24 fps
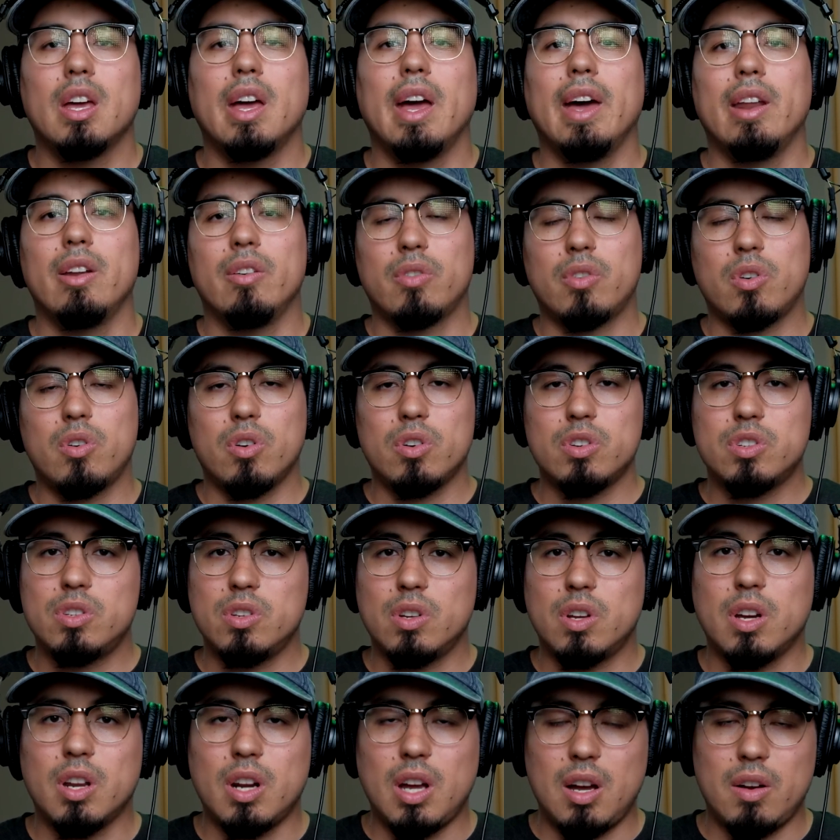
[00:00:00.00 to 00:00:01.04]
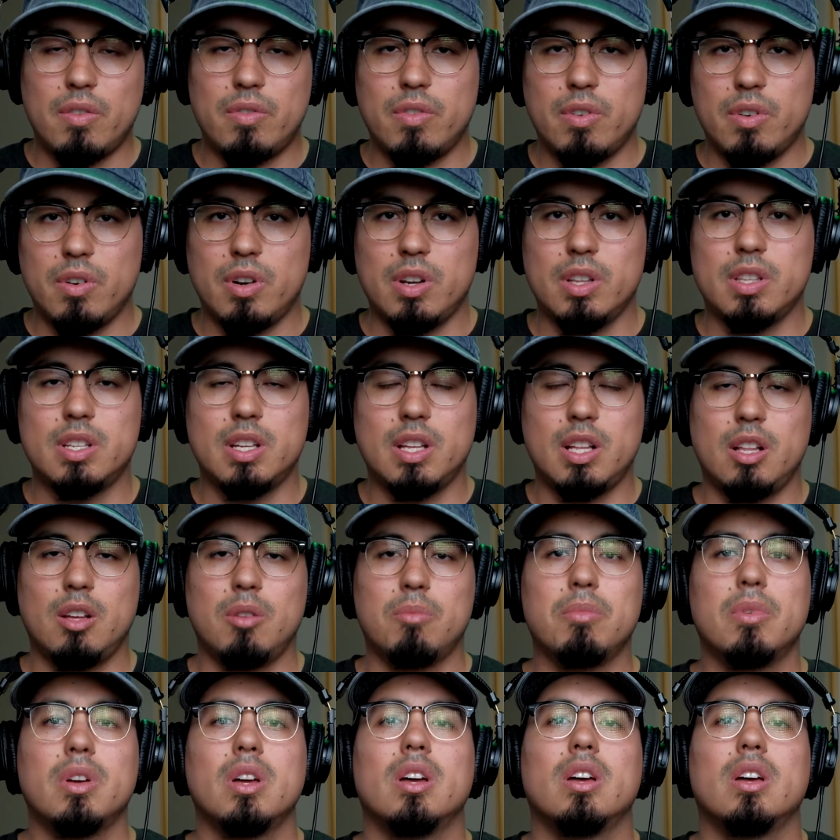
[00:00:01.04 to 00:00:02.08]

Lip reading: And of course, you could offer to tell them